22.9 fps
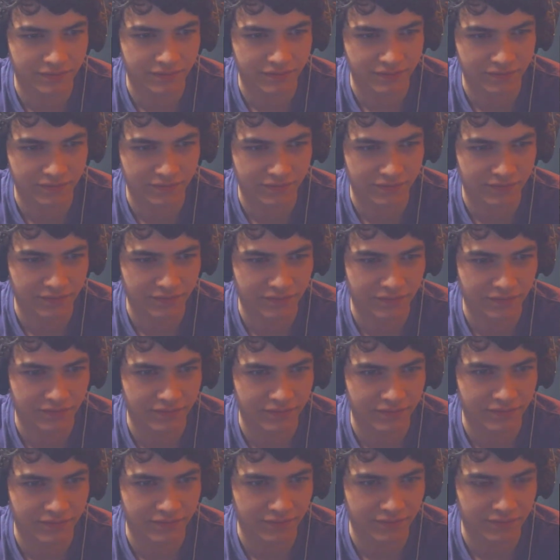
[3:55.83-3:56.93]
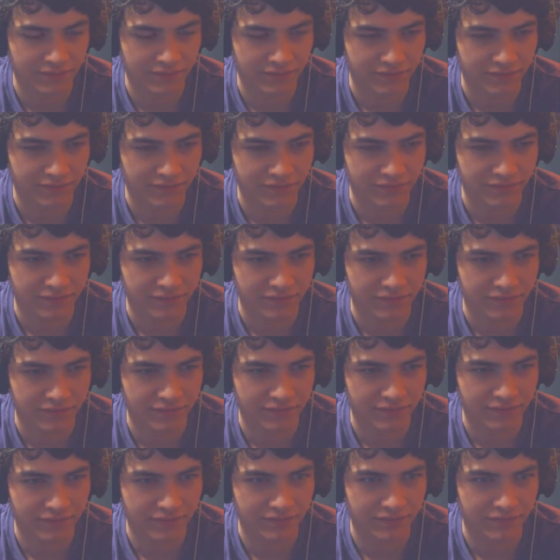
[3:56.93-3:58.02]

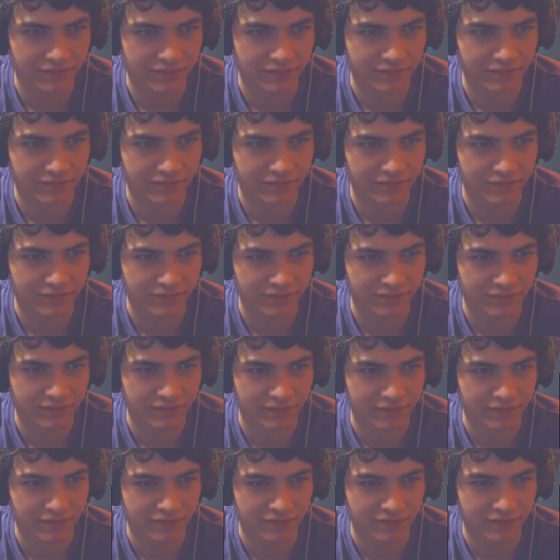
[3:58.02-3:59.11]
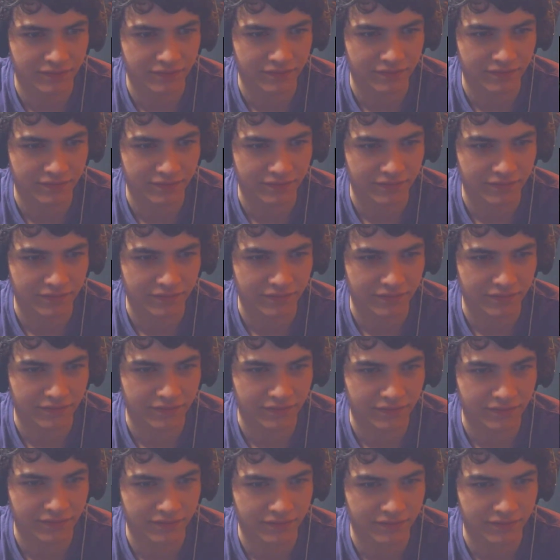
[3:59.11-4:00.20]

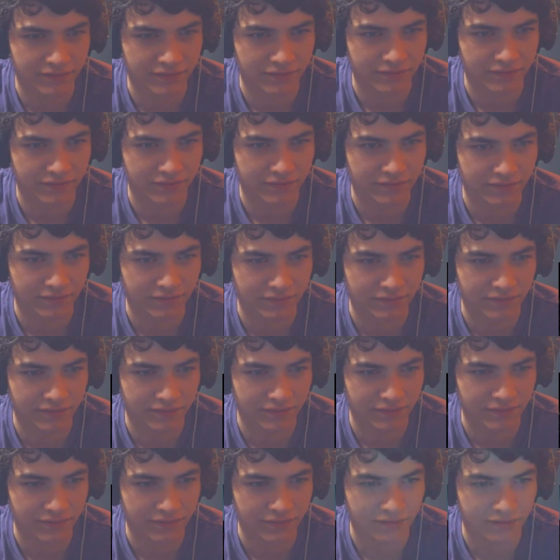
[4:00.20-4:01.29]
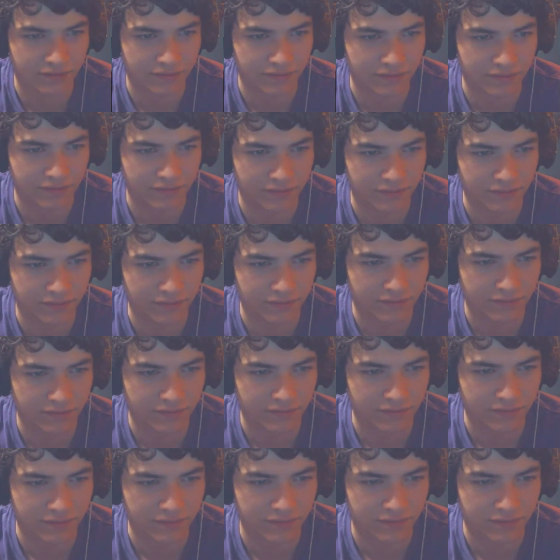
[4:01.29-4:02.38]

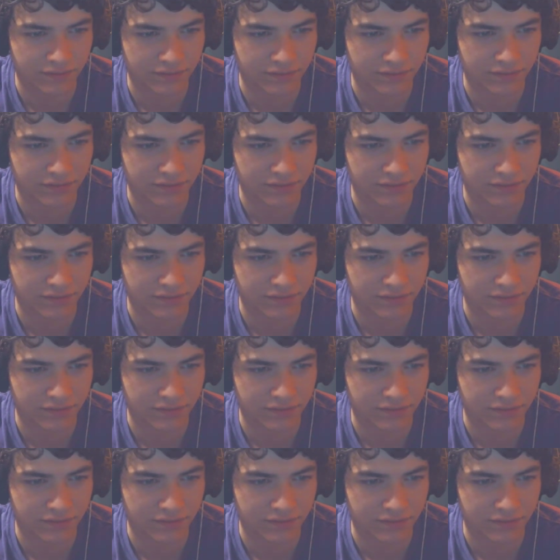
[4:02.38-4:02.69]
Nothing is said.